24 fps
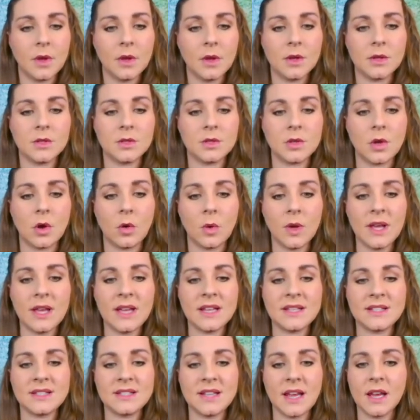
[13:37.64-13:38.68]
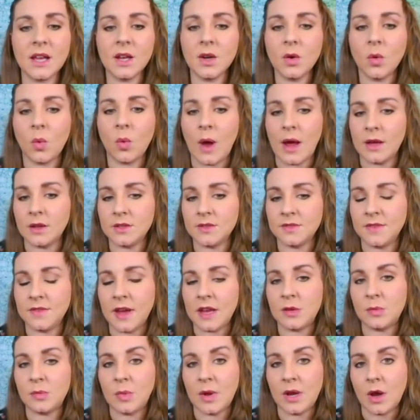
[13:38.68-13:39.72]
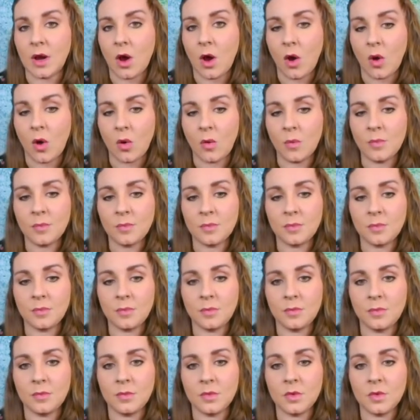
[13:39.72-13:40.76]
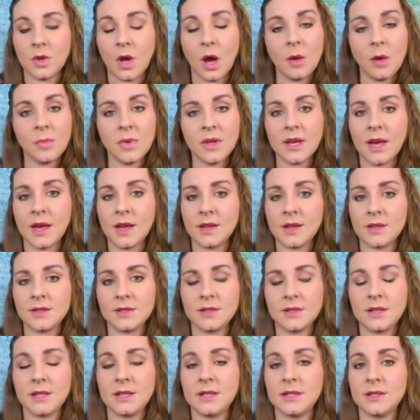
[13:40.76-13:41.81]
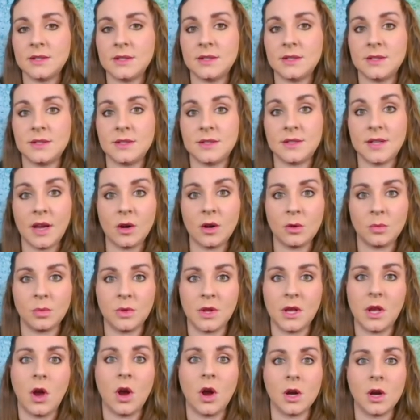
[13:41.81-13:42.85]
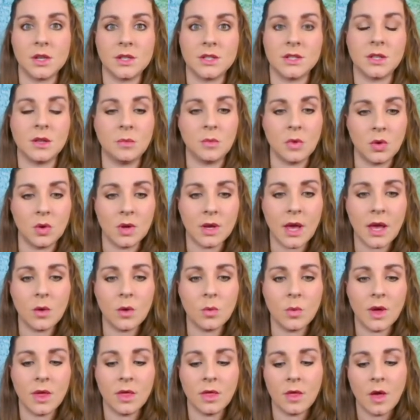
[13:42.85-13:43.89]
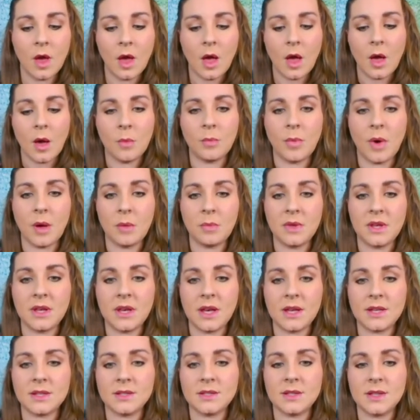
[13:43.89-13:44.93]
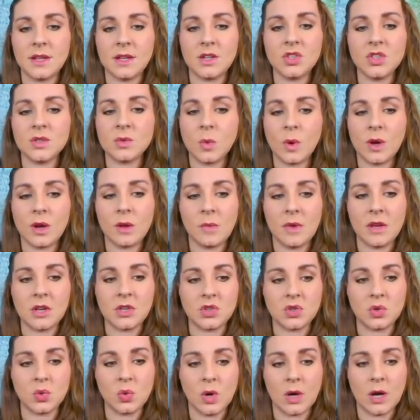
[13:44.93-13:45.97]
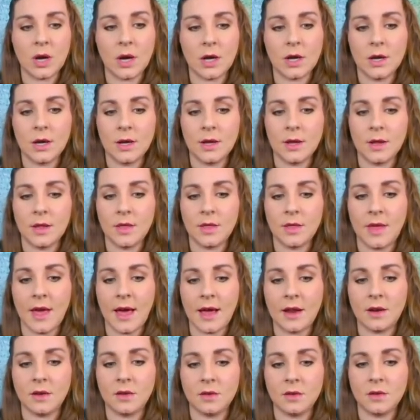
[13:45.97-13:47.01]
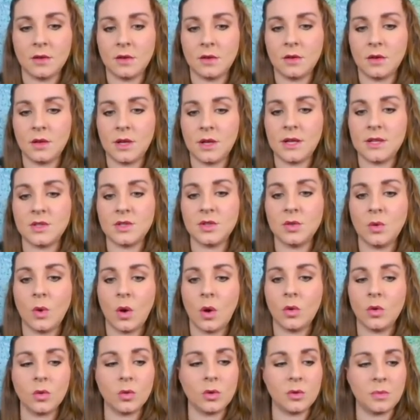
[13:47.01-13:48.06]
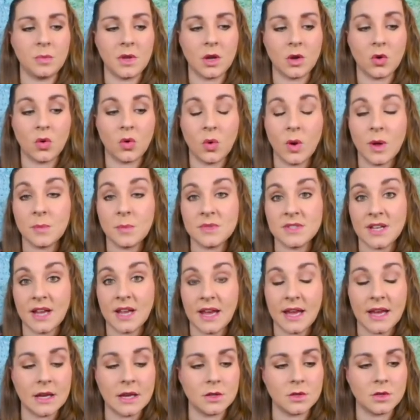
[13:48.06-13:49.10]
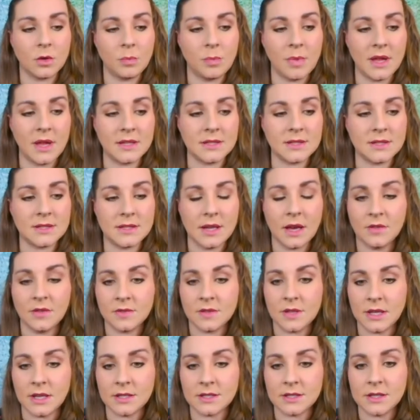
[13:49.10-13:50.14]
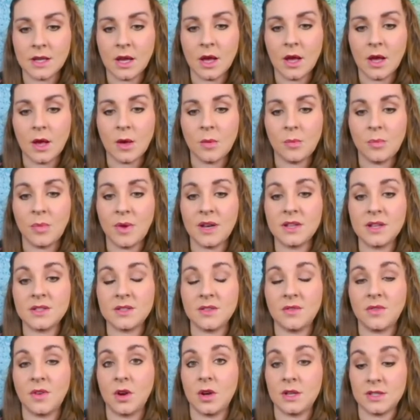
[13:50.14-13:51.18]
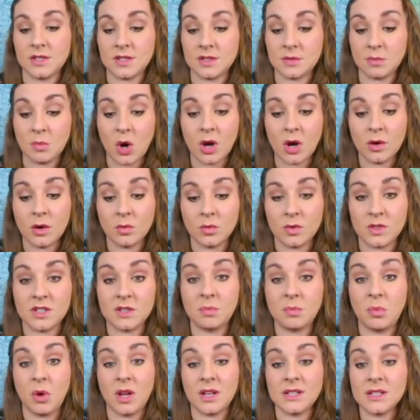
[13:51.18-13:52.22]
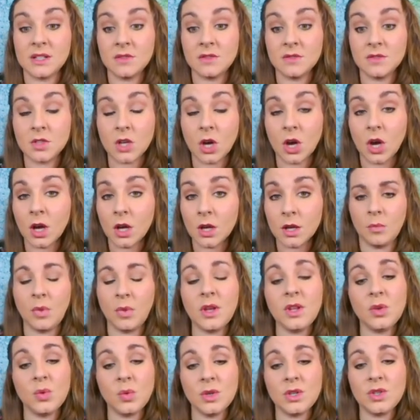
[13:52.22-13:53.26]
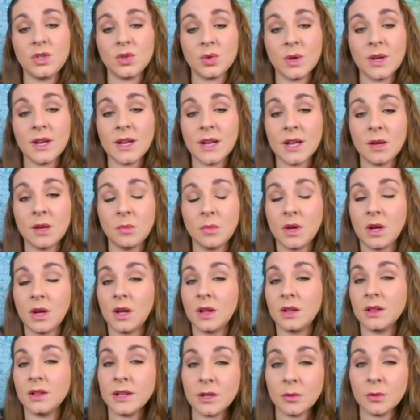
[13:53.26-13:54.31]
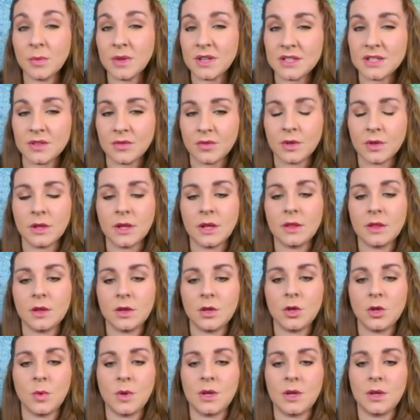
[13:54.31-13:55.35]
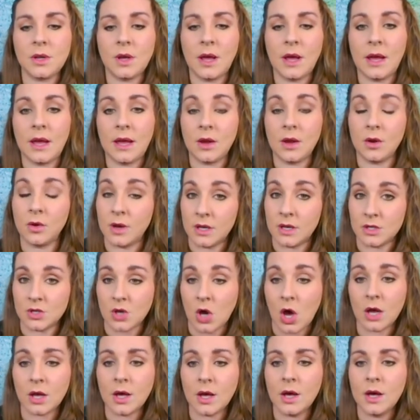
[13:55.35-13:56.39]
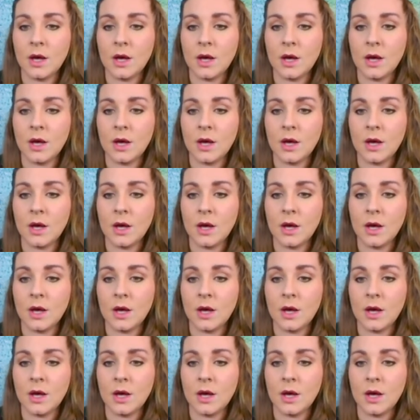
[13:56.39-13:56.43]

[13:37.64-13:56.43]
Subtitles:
So it's taken a while to find Ben a home, not because he's terribly hard to communicate with, but because they just want to make sure that his new owner would be equipped to handle Ben's deafness. Ben is a very smart, responsive dog, but you would treat him a little bit differently than you would a hearing dog.